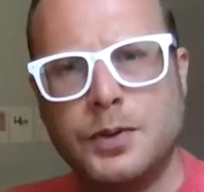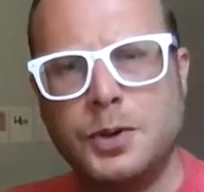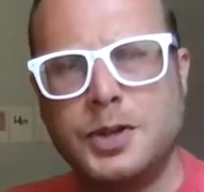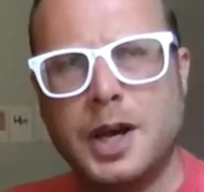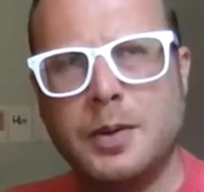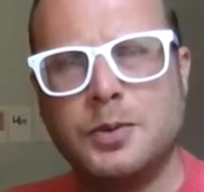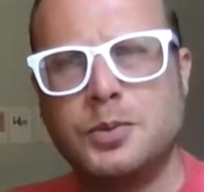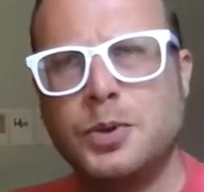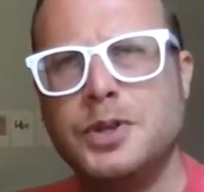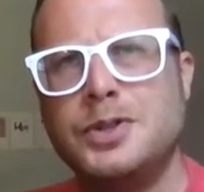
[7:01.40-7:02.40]
times.
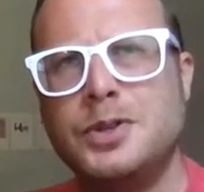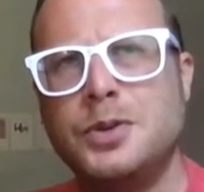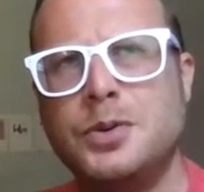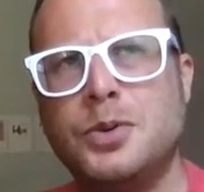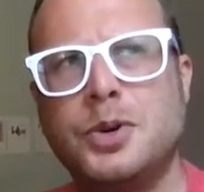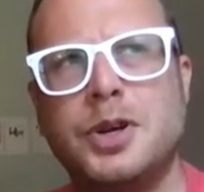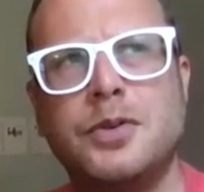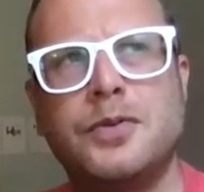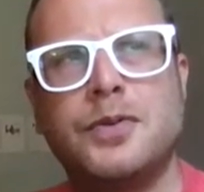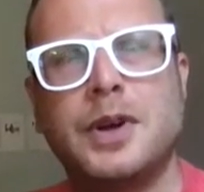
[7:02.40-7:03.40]
1, 2, 3,
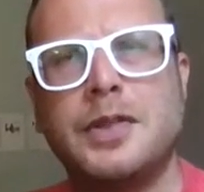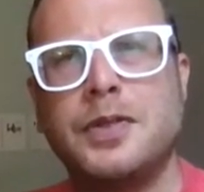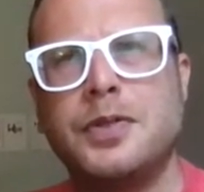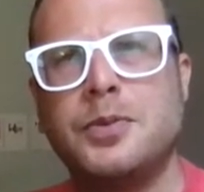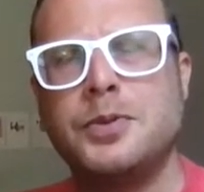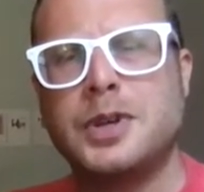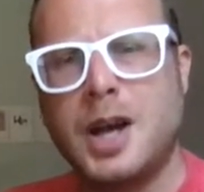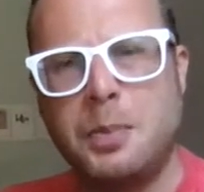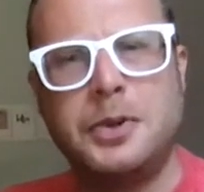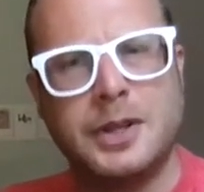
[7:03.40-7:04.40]
four, it was a
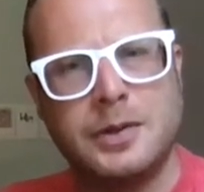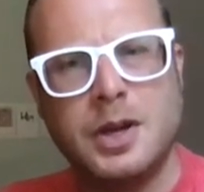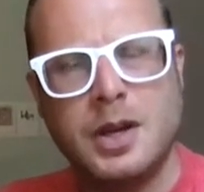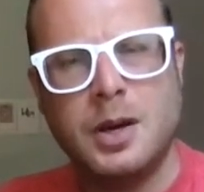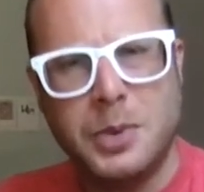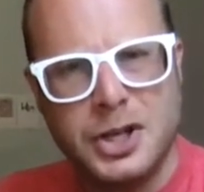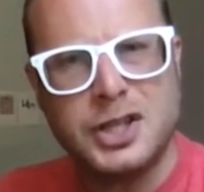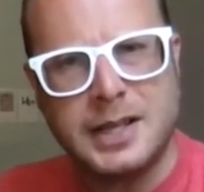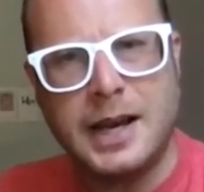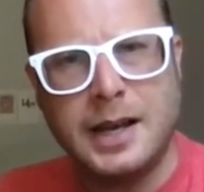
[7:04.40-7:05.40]
bunch of
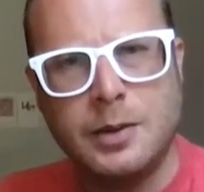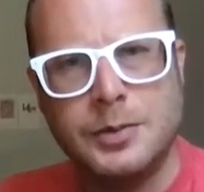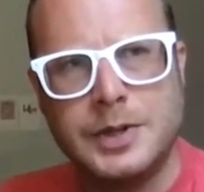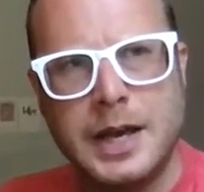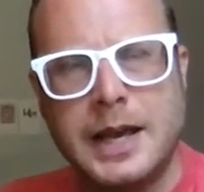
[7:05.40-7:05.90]
times.